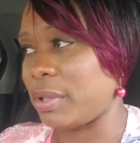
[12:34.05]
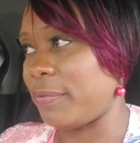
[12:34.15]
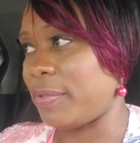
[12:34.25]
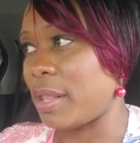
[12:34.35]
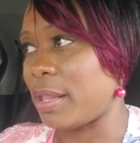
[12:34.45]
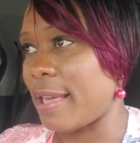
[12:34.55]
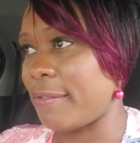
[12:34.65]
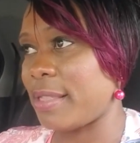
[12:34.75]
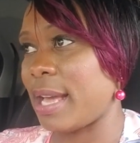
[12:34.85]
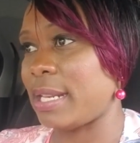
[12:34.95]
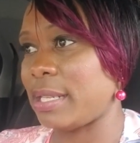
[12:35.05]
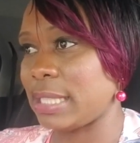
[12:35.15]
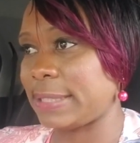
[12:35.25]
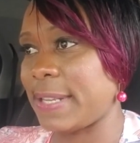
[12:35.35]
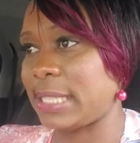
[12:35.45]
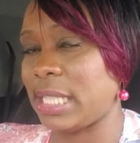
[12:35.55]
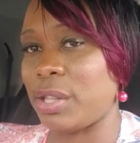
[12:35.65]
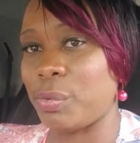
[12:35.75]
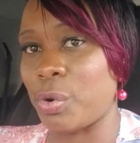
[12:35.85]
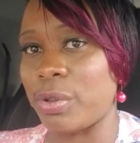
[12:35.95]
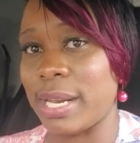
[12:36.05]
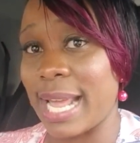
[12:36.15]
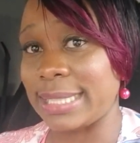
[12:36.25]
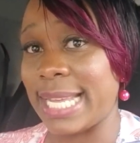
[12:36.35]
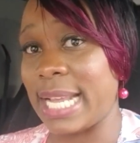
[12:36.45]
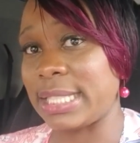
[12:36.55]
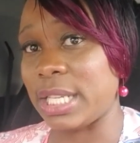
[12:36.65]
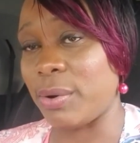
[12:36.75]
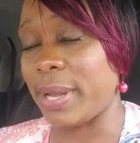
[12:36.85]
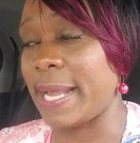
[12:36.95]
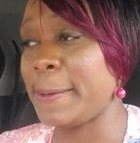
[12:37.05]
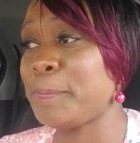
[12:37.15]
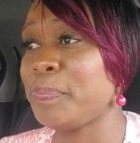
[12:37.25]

the, the, level that is facing the road that I take to go in.